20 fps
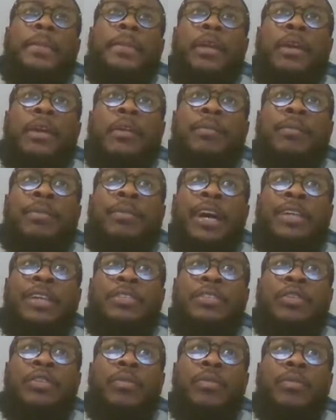
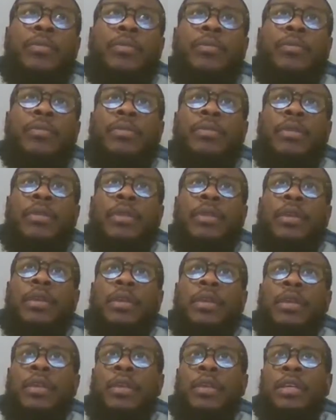Campazzo
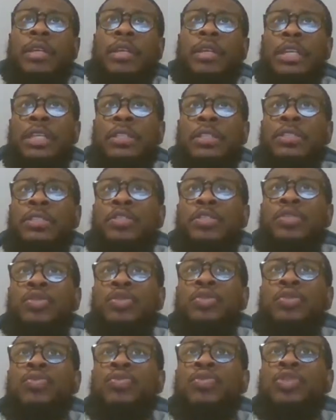gets it
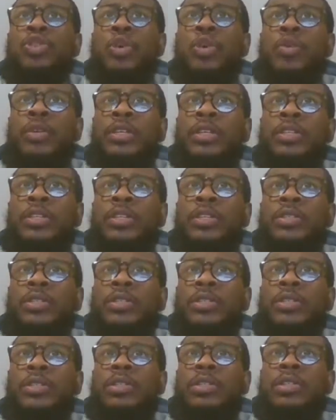to Jokic.
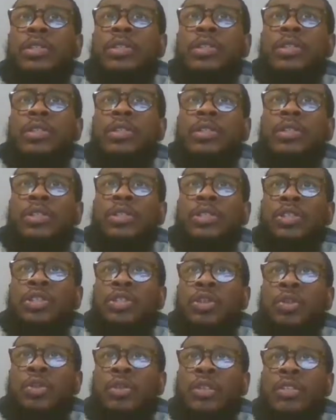
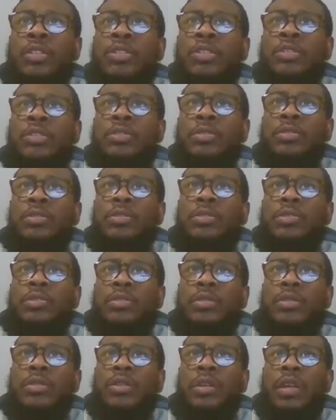Jokic
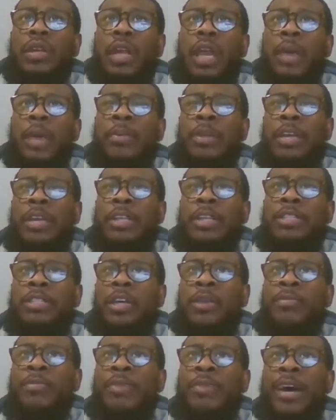able to get it to
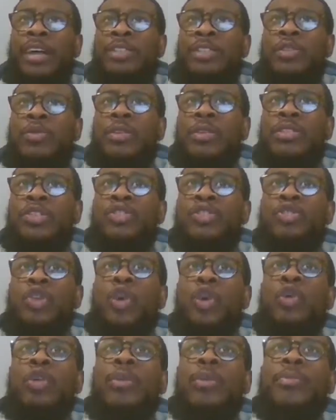Campazzo and
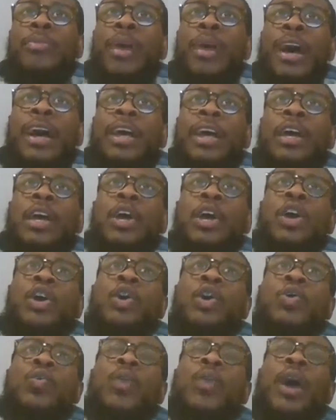stolen by
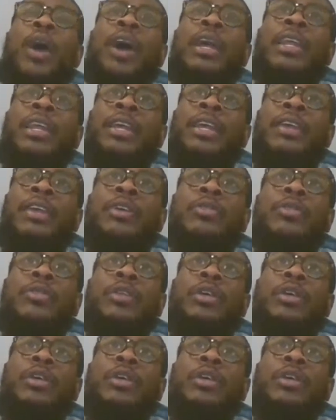Kawhi Leonard